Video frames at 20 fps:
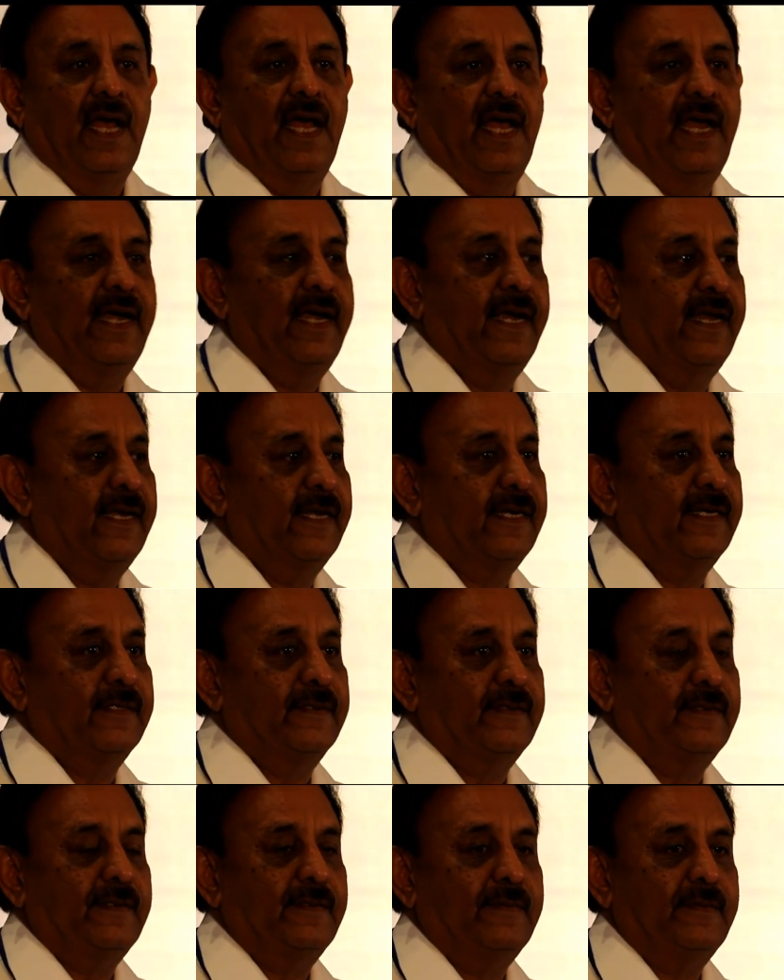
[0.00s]
And
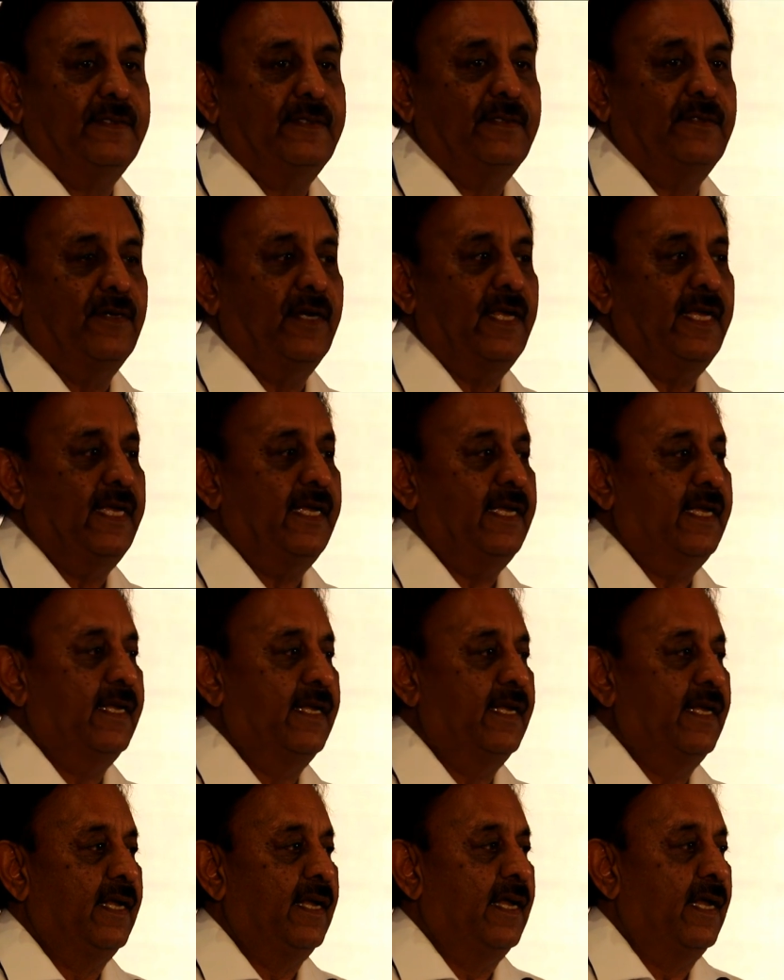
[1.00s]

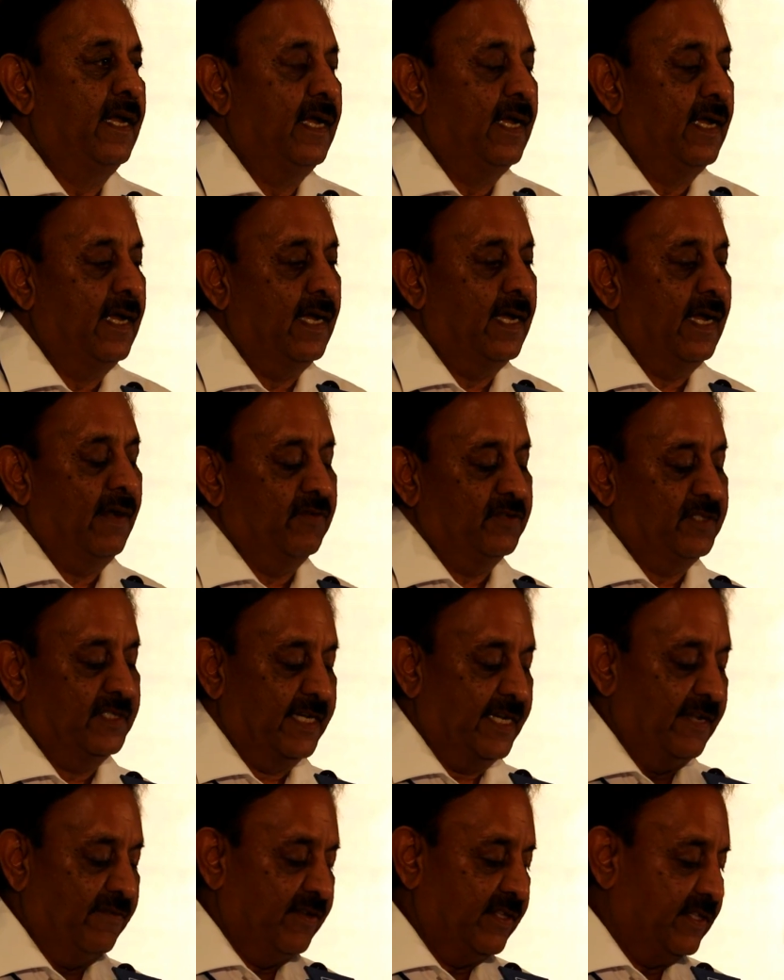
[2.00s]
today I was
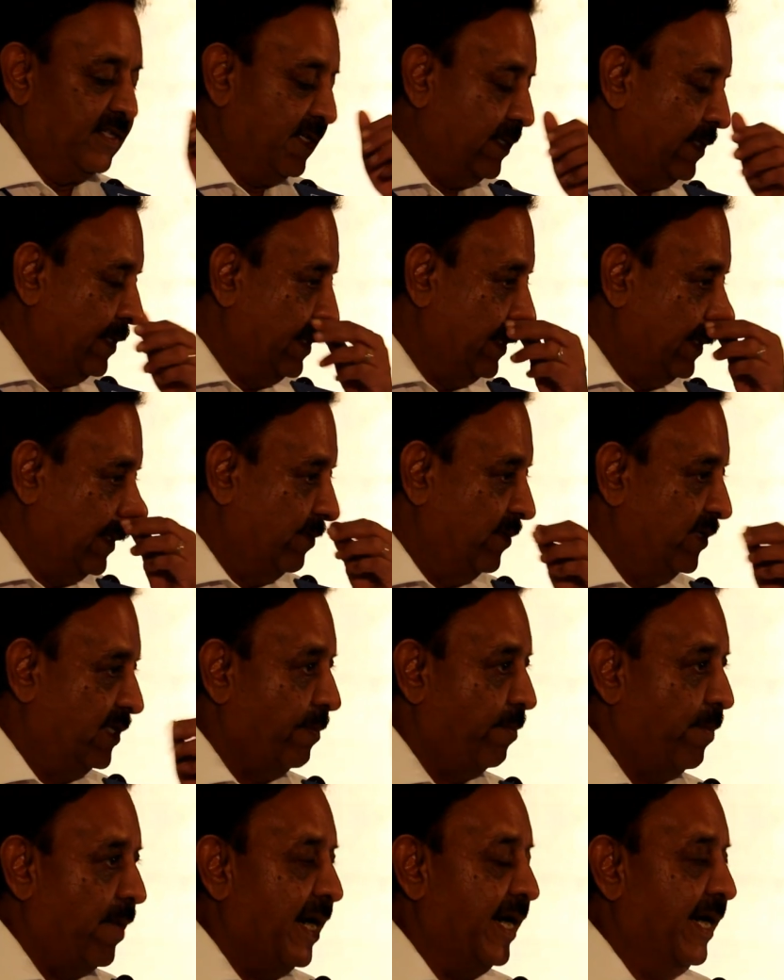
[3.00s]
sitting with
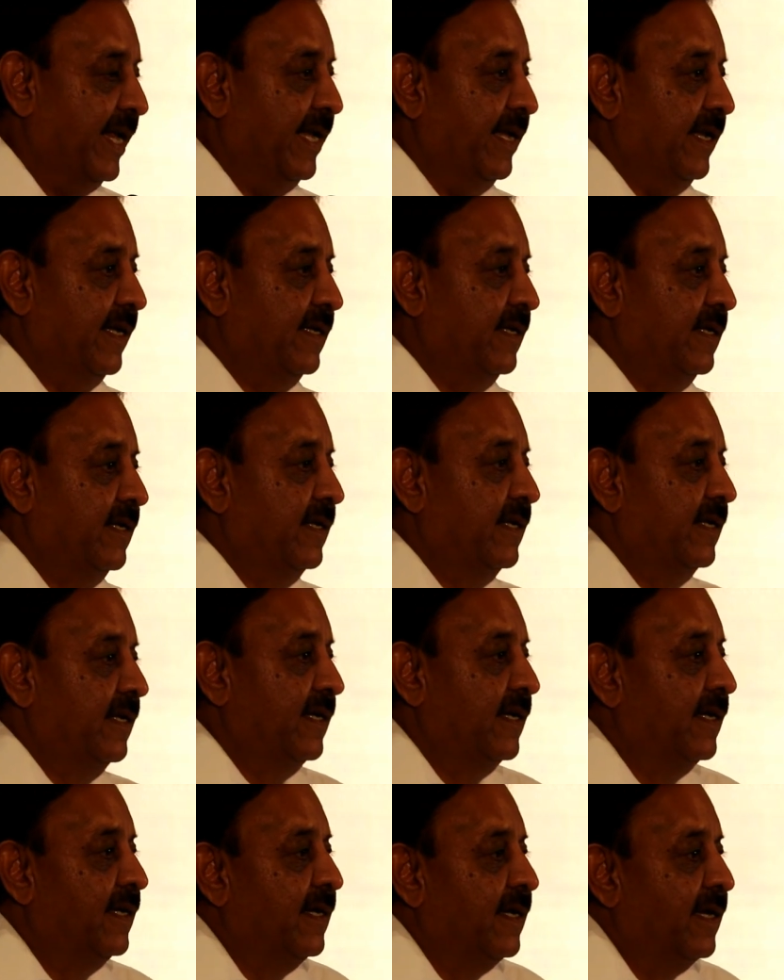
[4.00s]
Mr. Pandey,
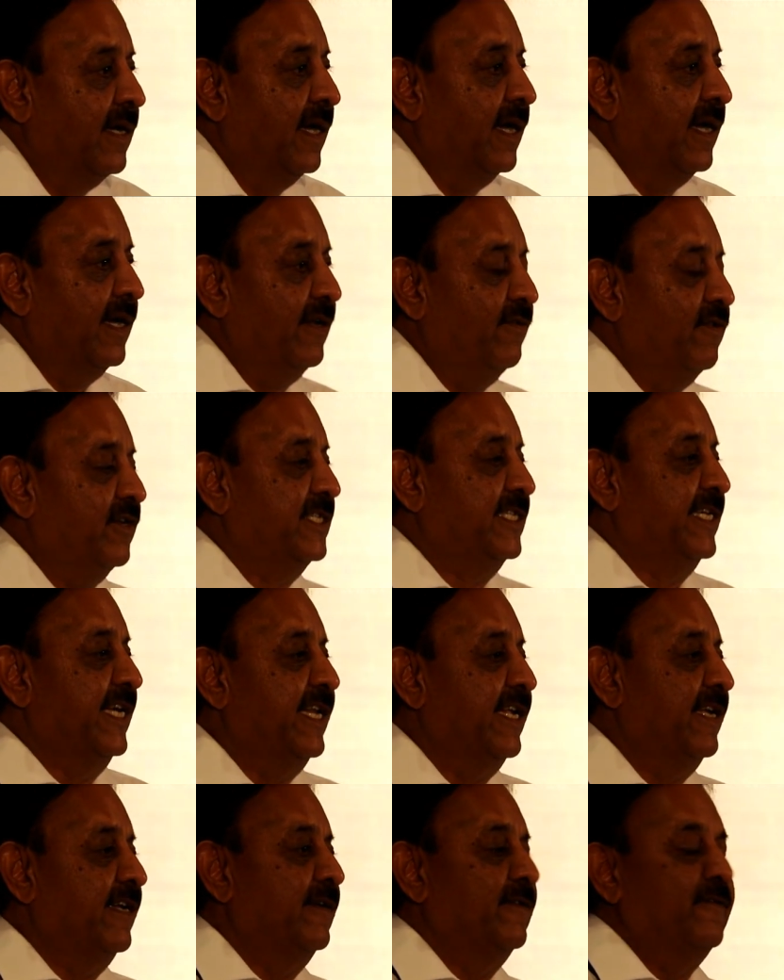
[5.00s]
and he was
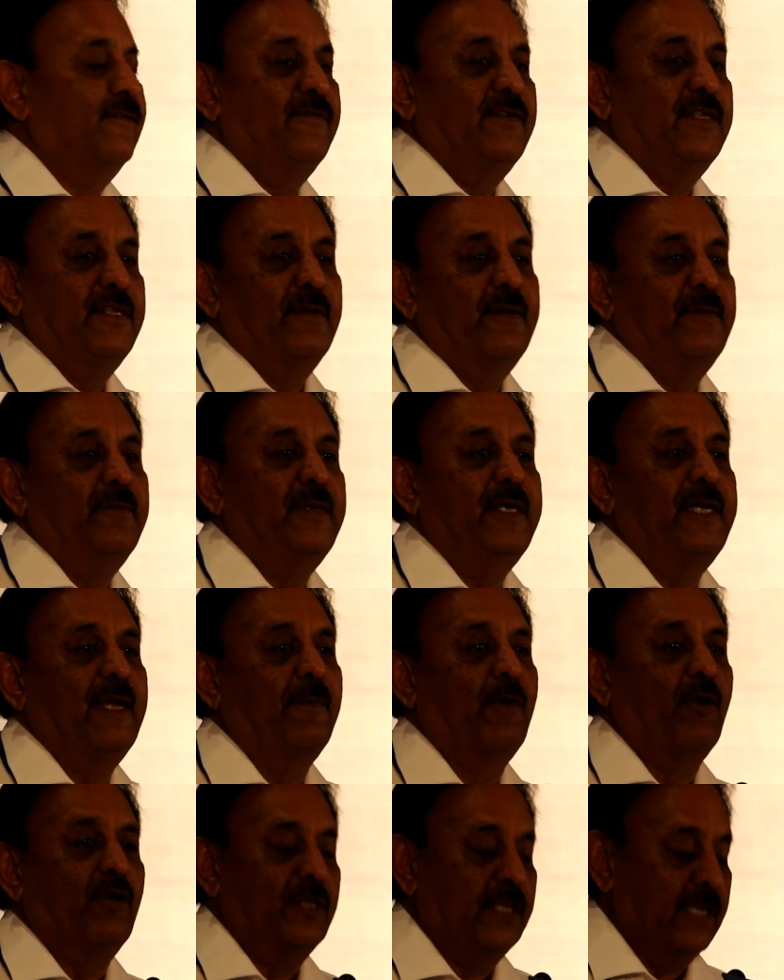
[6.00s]
sharing with me
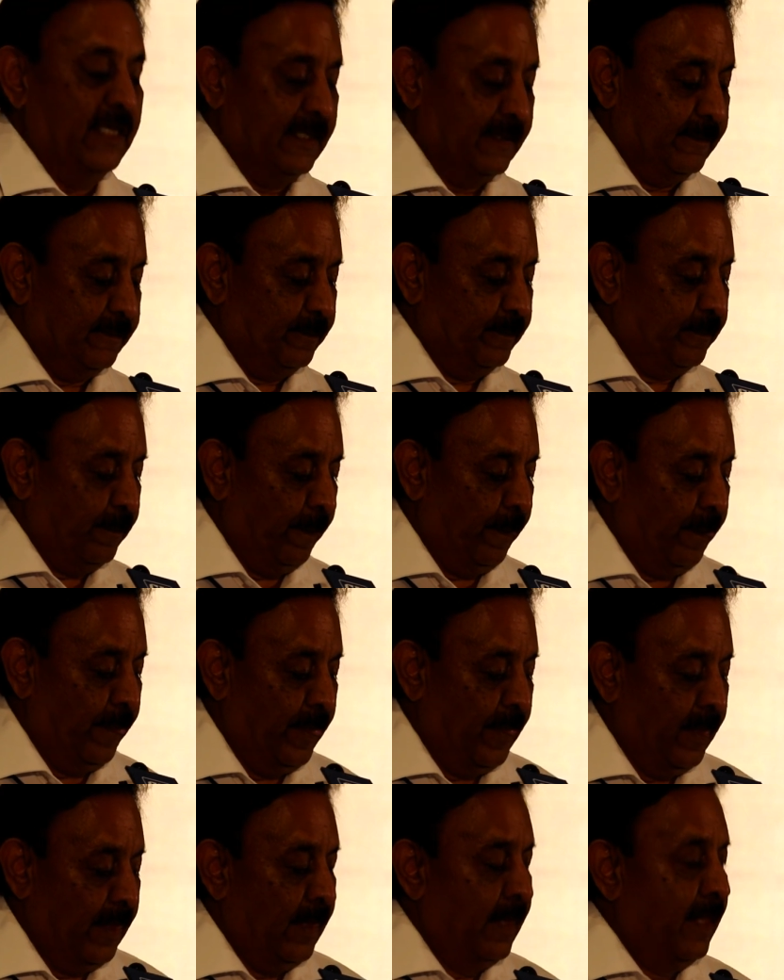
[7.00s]
about the
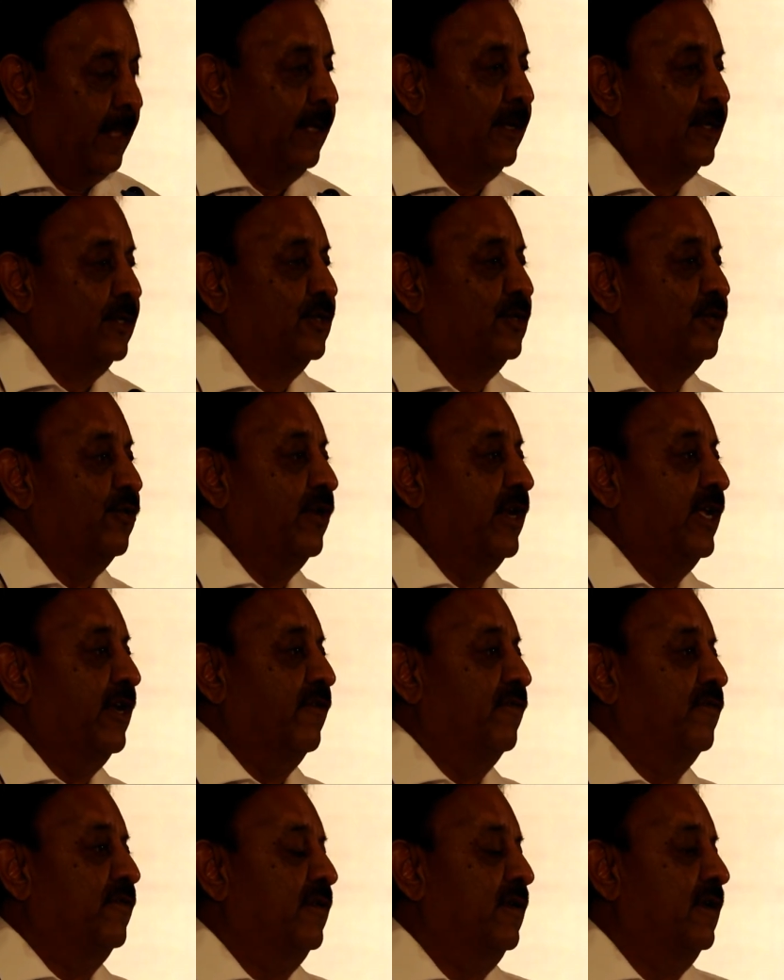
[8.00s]
story
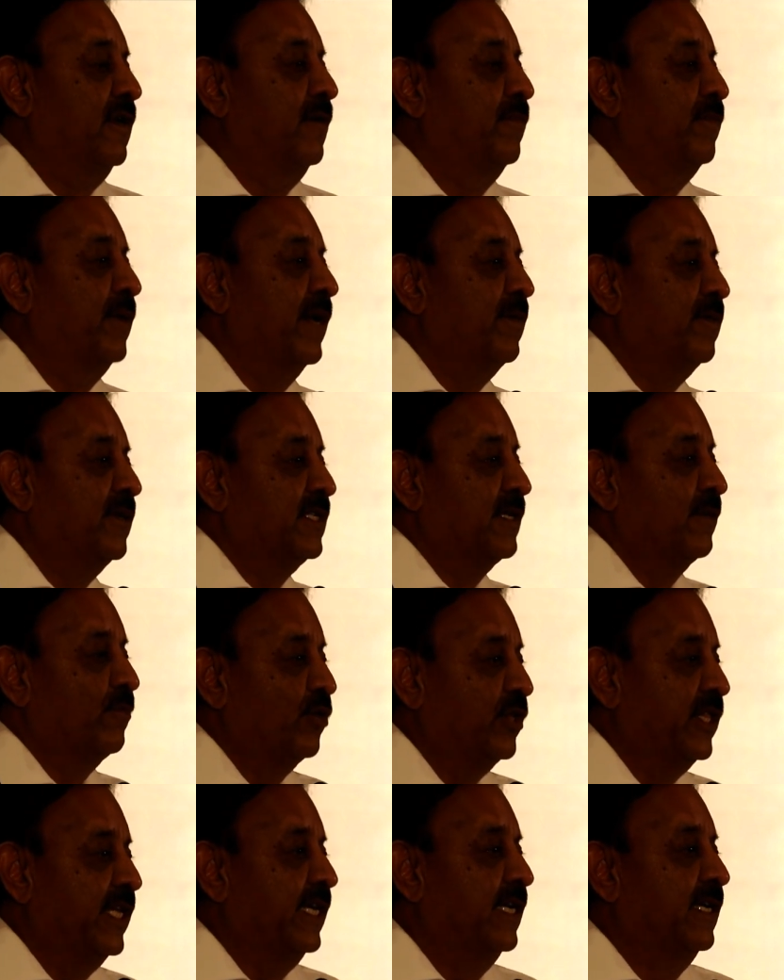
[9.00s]
of Prime Minister
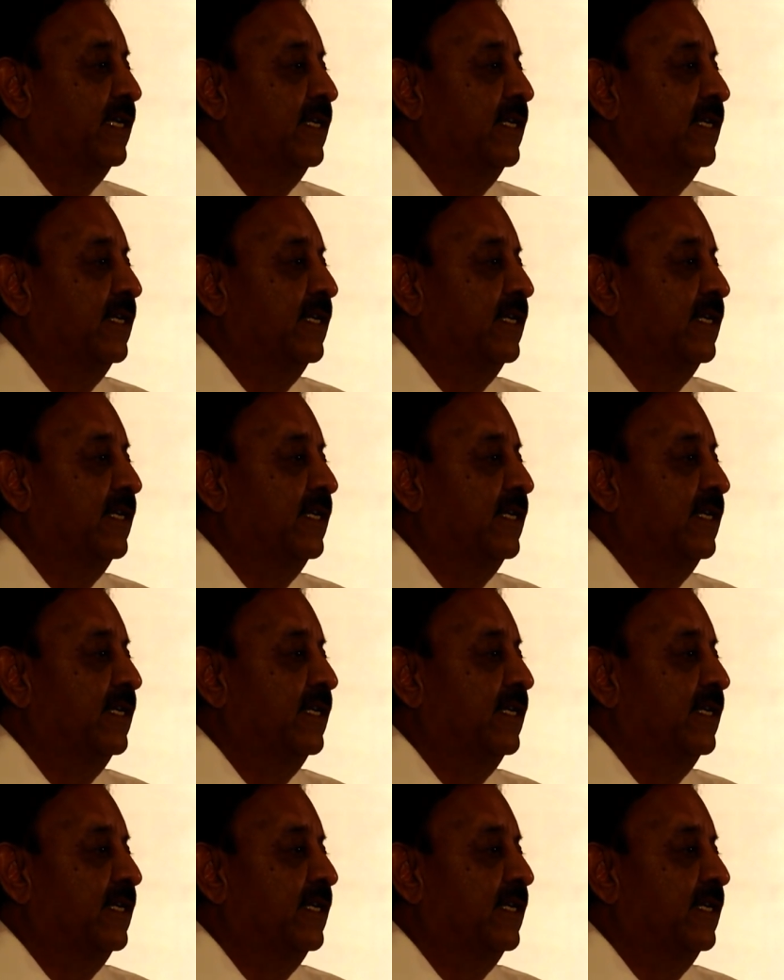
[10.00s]
Modi.